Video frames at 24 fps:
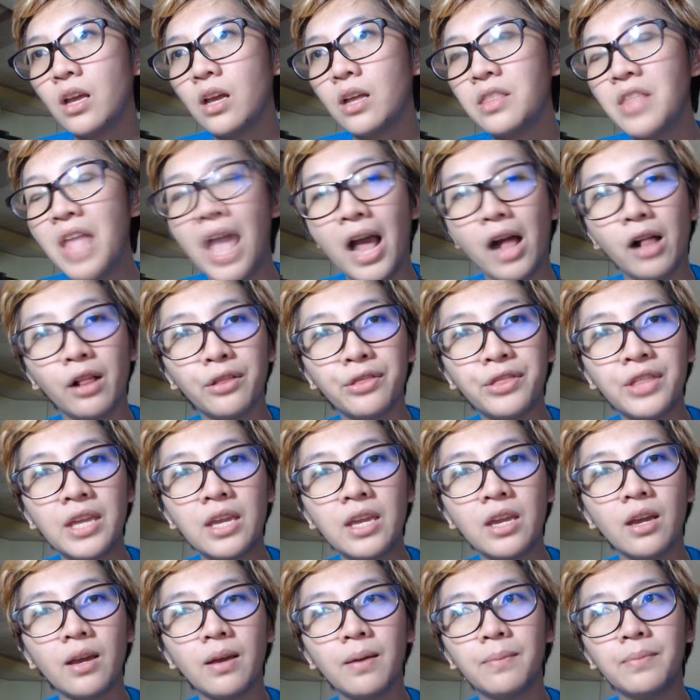
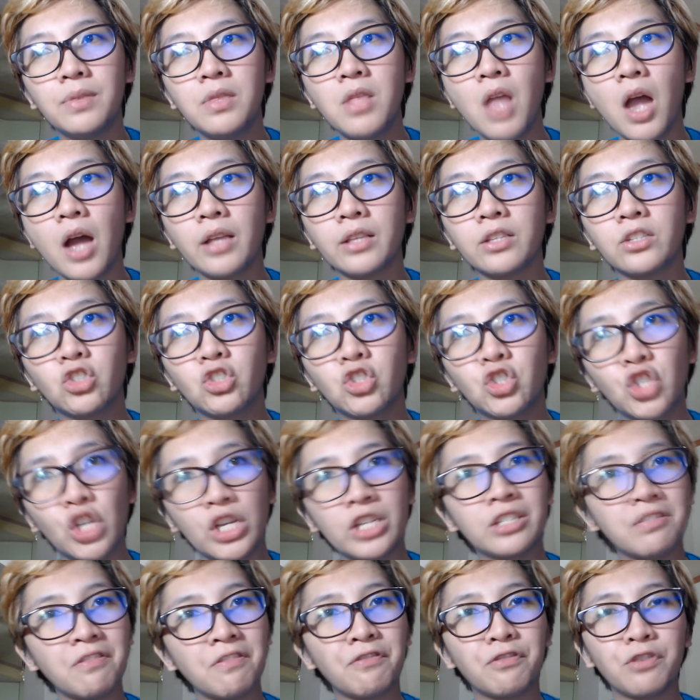unhealthy, um, not
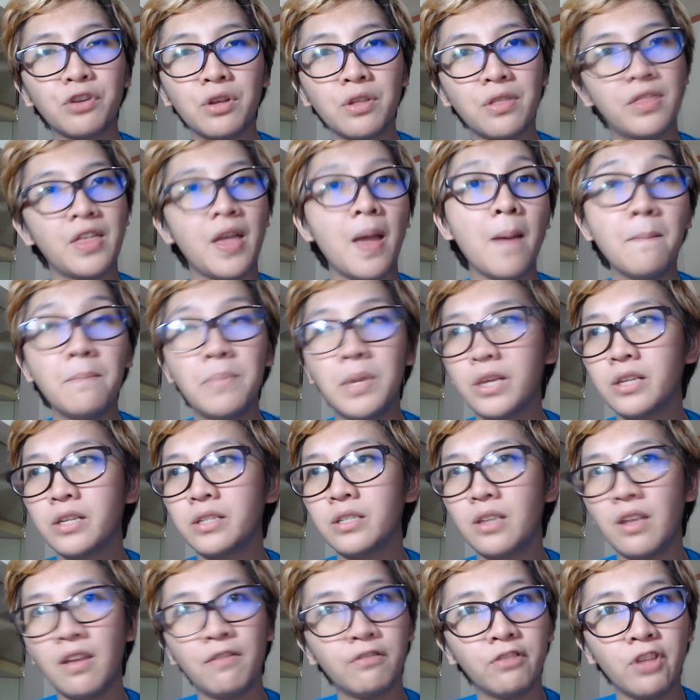just for them,
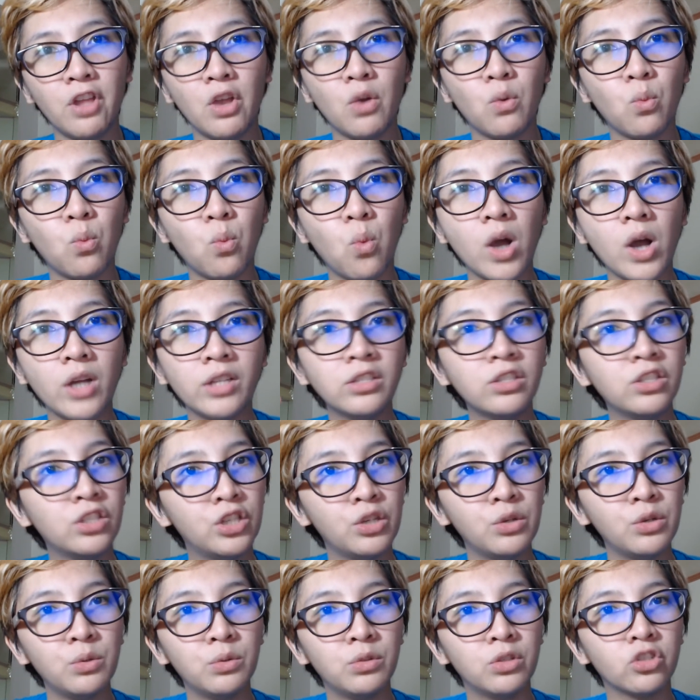because if they want
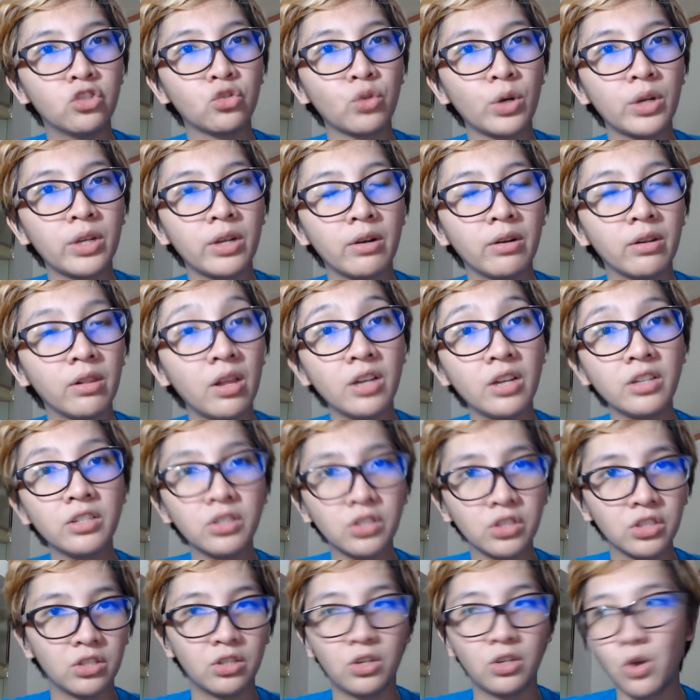to destroy their
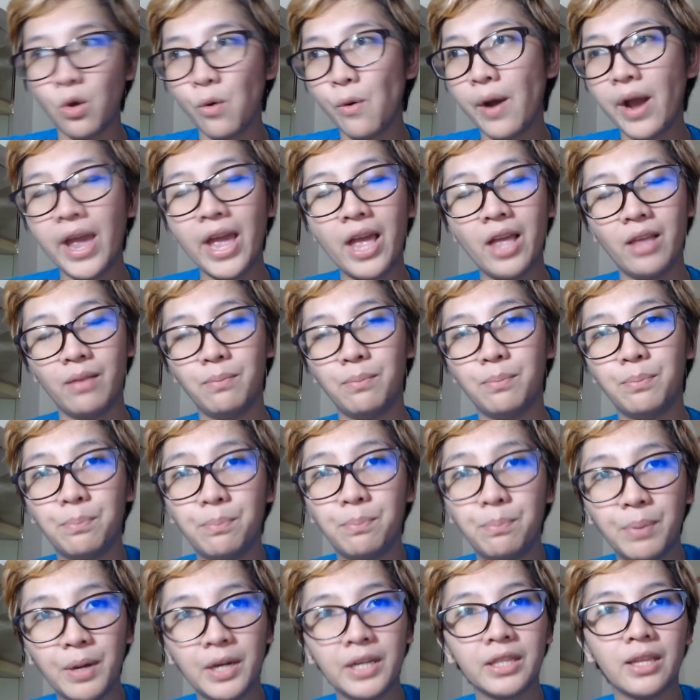lungs, go ahead,
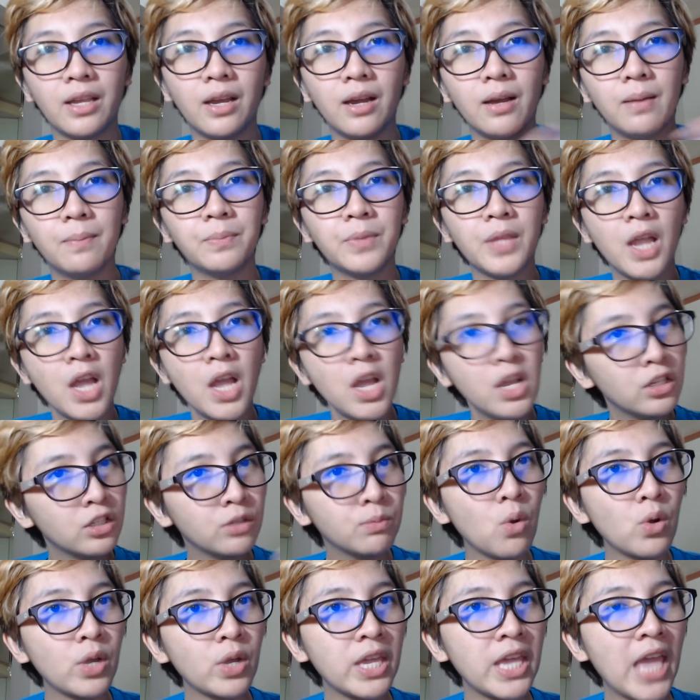but um,
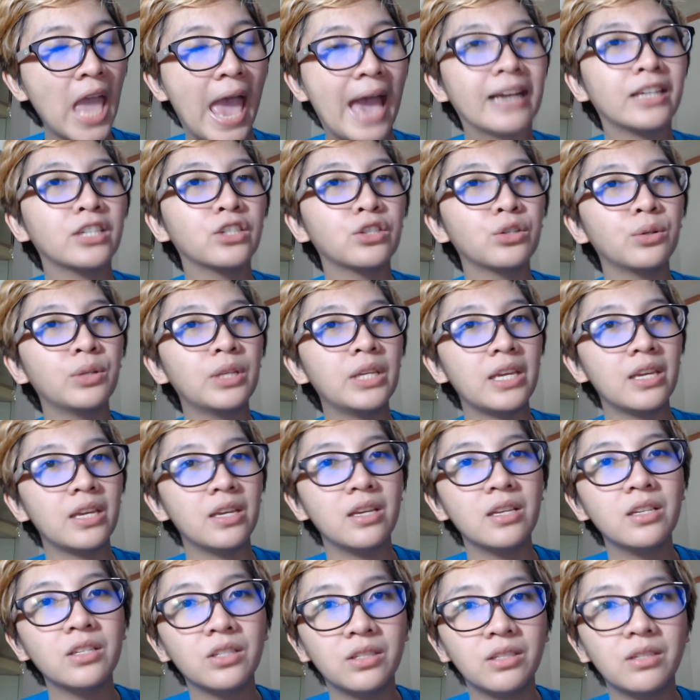smoking actually
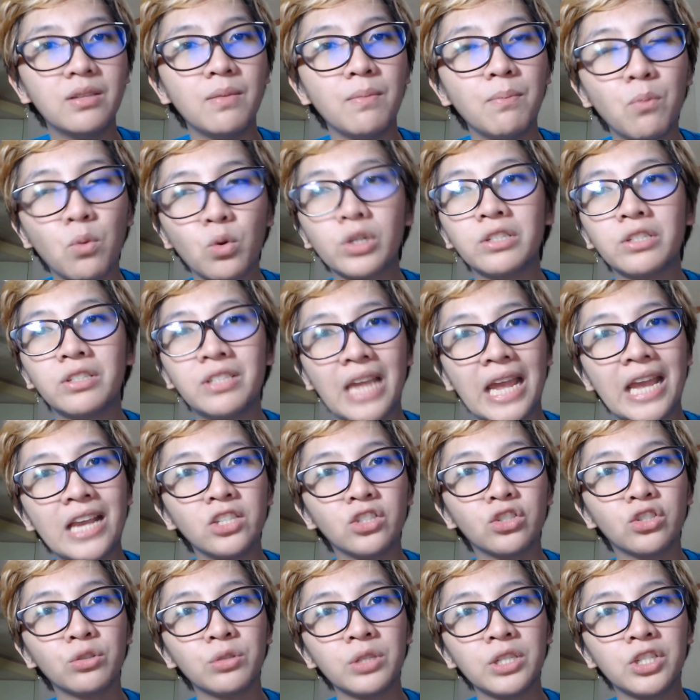is more
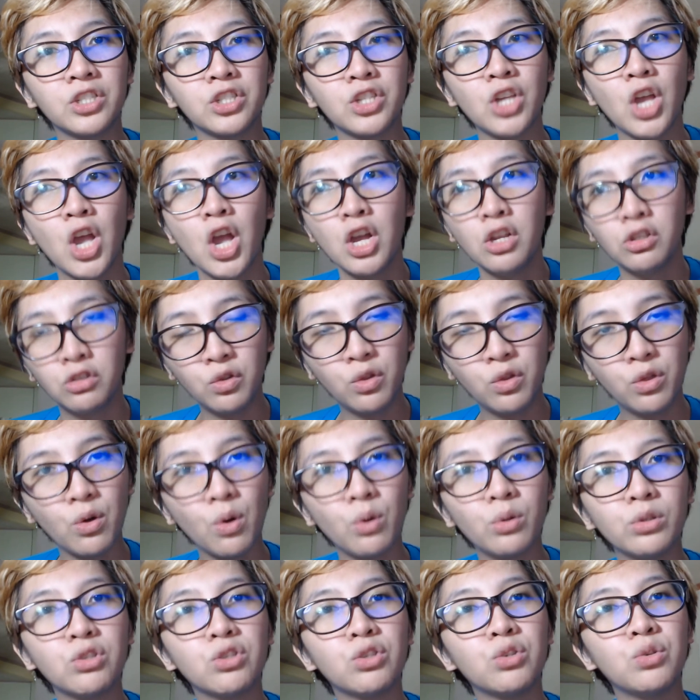dangerous to
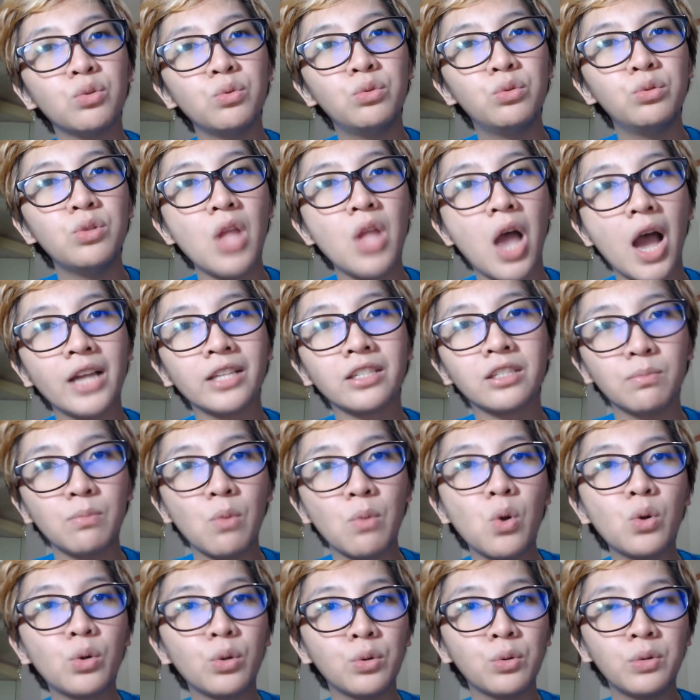those who do not
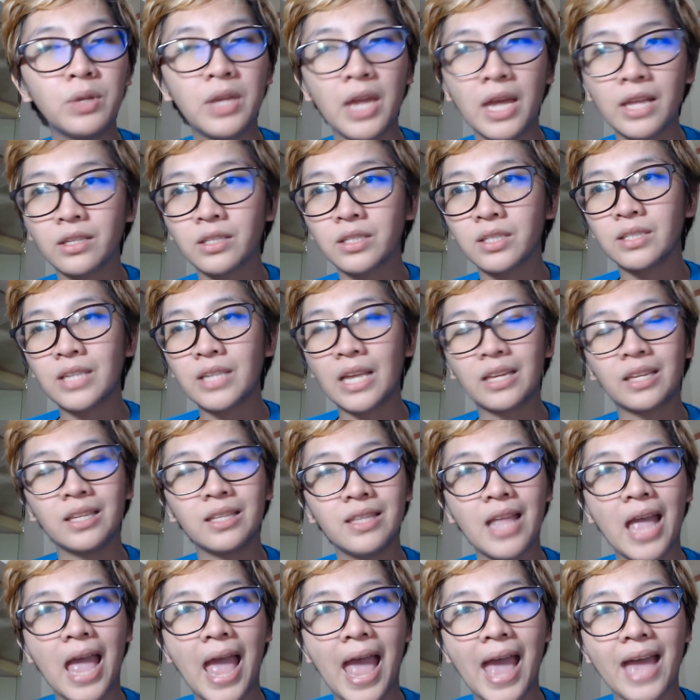smoke, who get
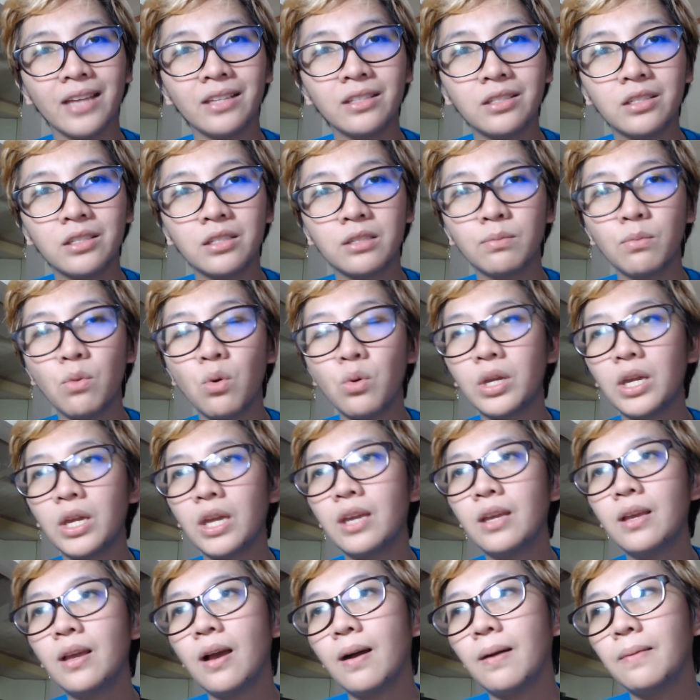secondhand
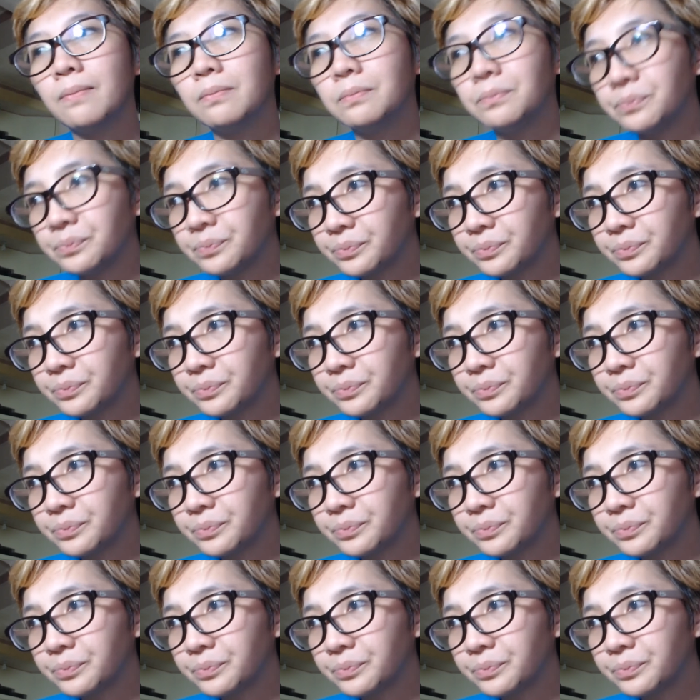smoking. Um,